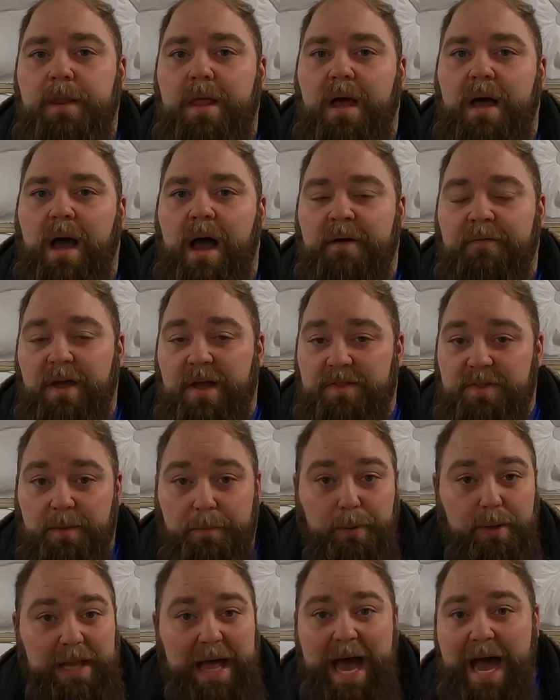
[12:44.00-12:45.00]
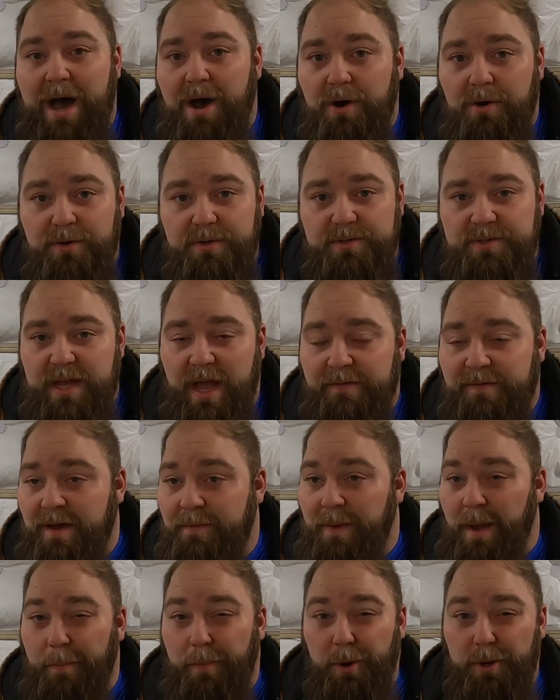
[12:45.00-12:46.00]
I've got the plows, I've
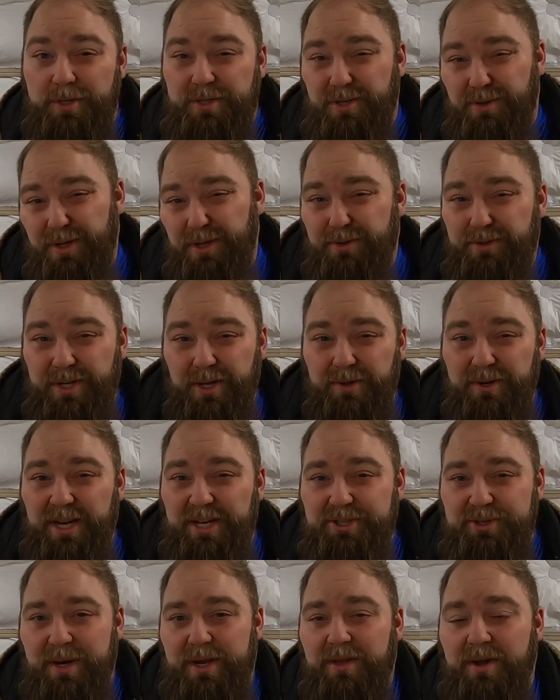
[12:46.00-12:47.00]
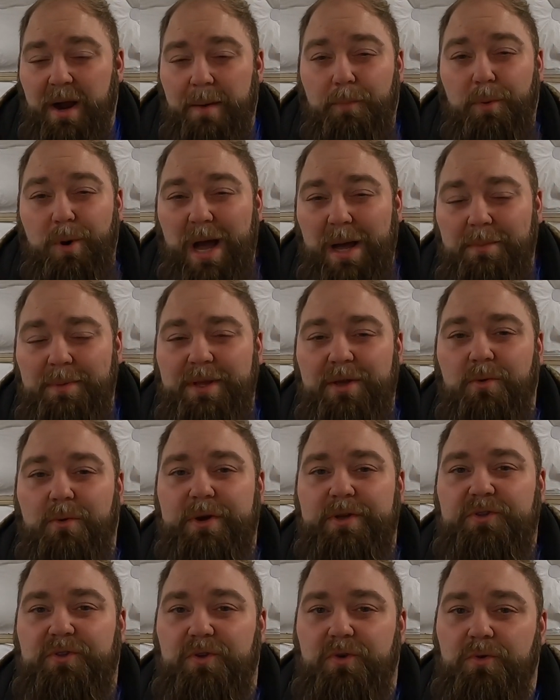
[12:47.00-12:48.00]
got my personal utility trailer, I'm probably
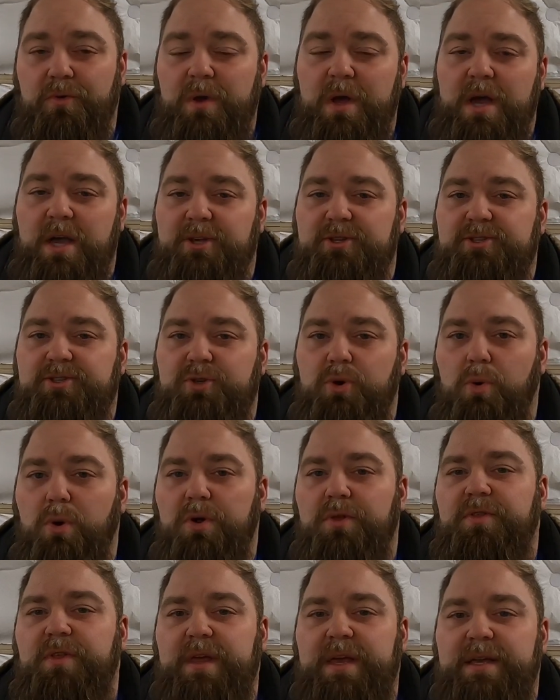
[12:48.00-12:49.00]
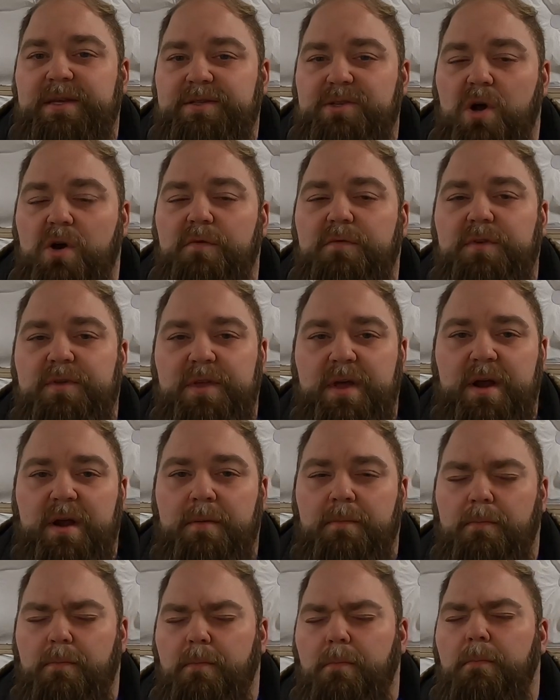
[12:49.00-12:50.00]
going to store things over
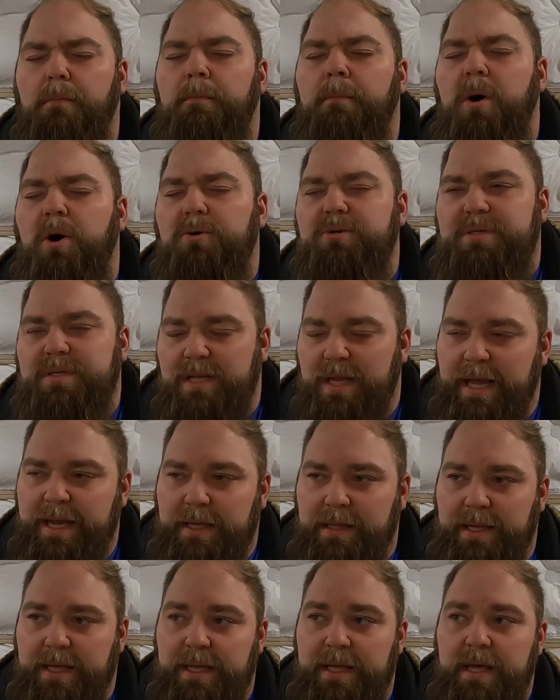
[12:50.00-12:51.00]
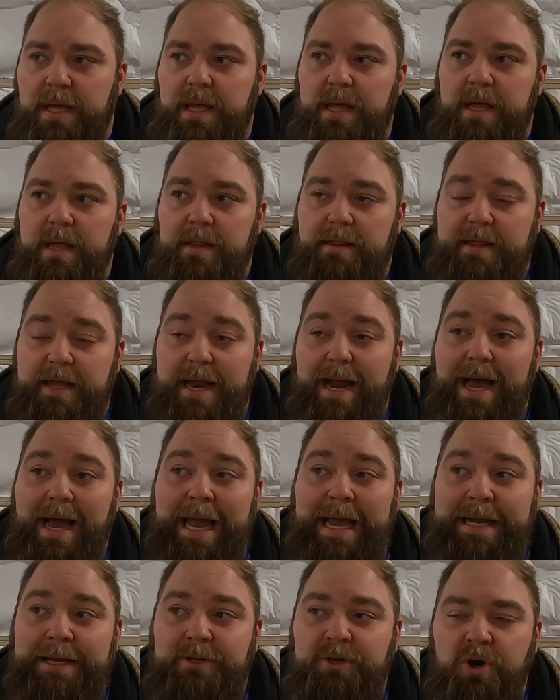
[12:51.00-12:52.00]
there, most likely, that
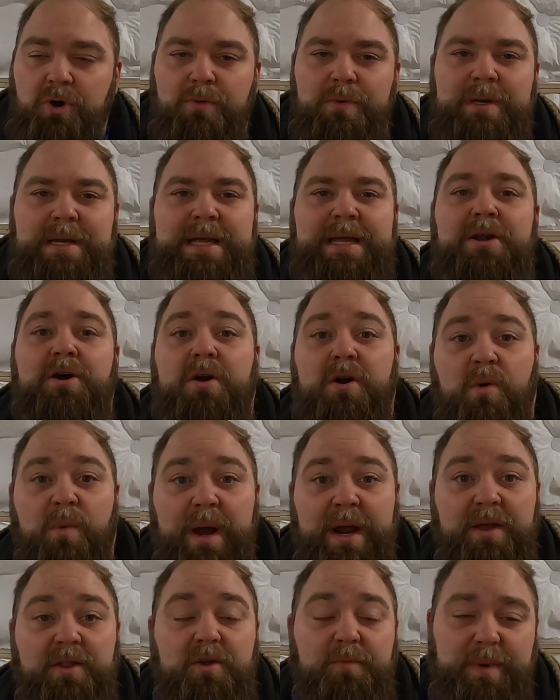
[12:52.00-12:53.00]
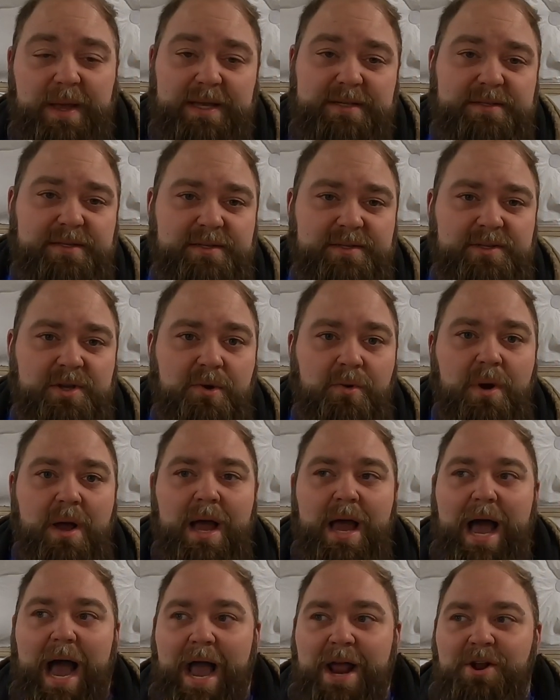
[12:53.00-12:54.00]
I don't need on a regular basis. So
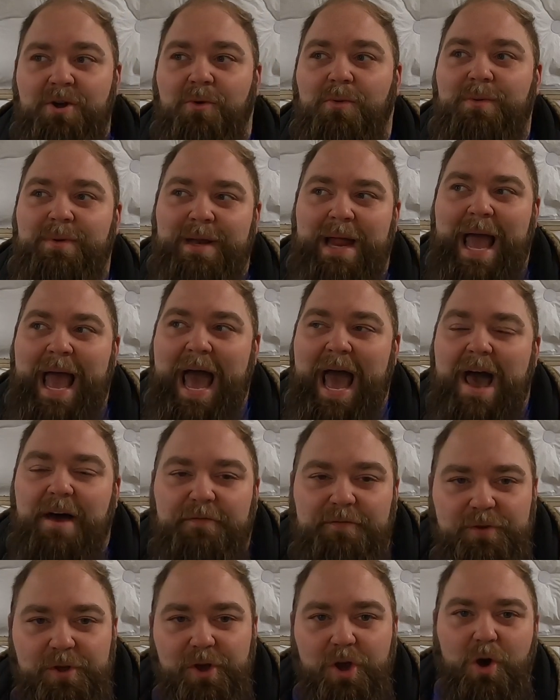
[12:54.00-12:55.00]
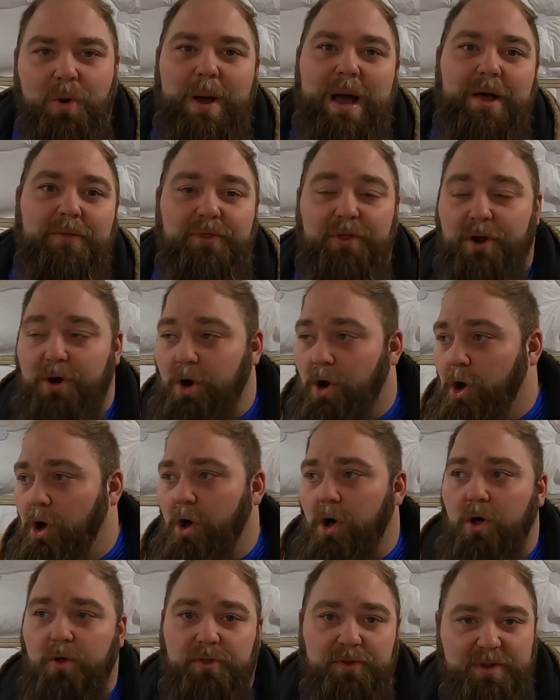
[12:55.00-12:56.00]
I don't have to go out there
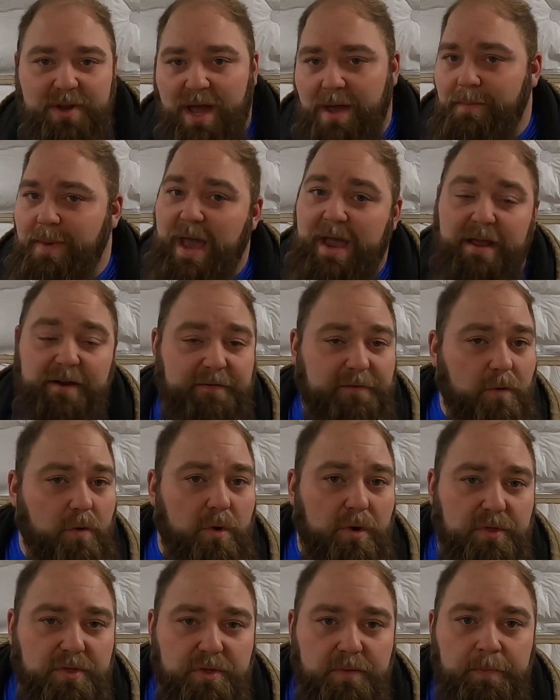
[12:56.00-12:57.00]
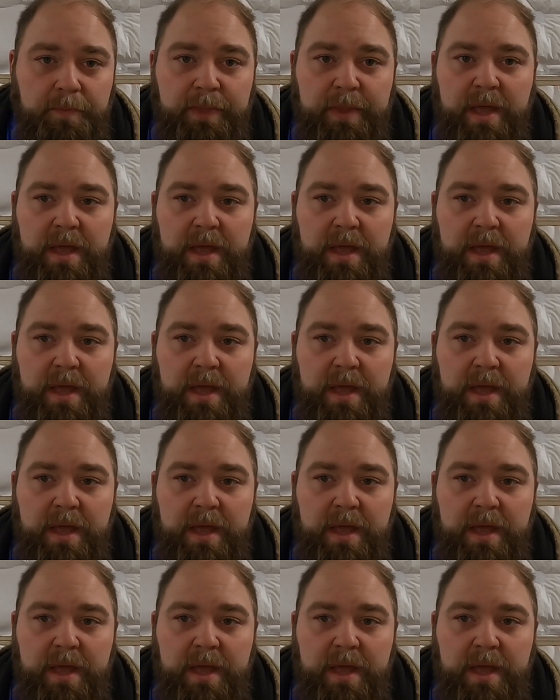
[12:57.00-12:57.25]
all the time back and forth.